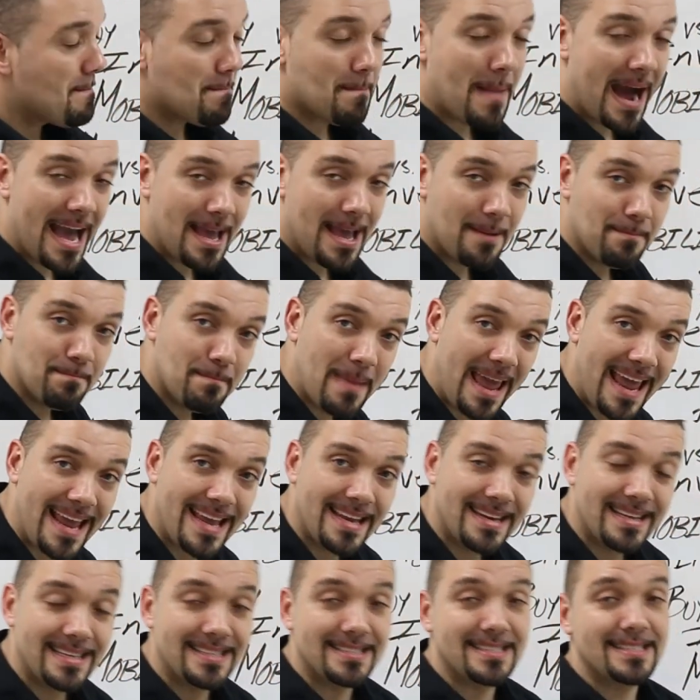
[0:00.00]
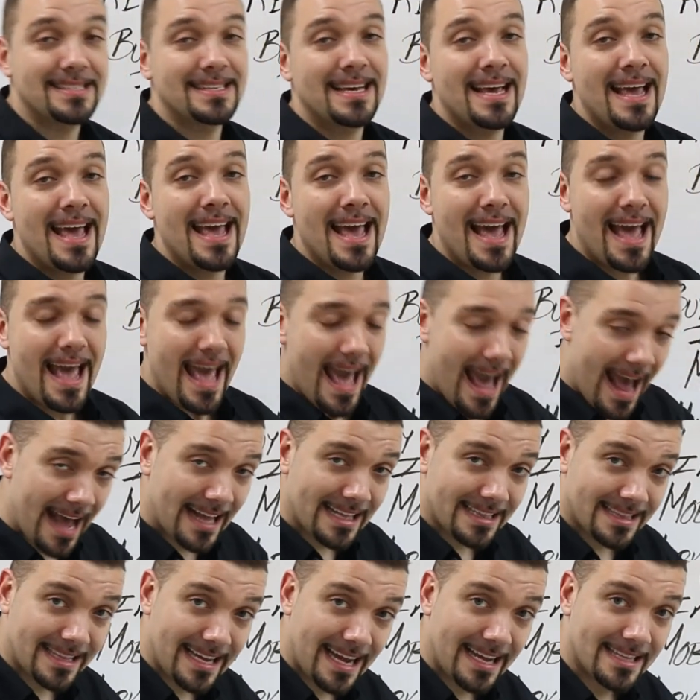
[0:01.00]
my maintenance,
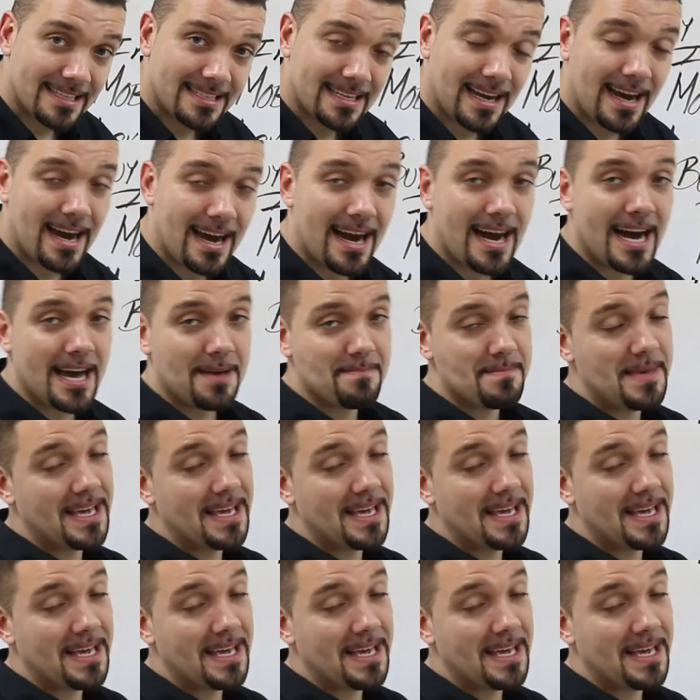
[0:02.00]
at that time,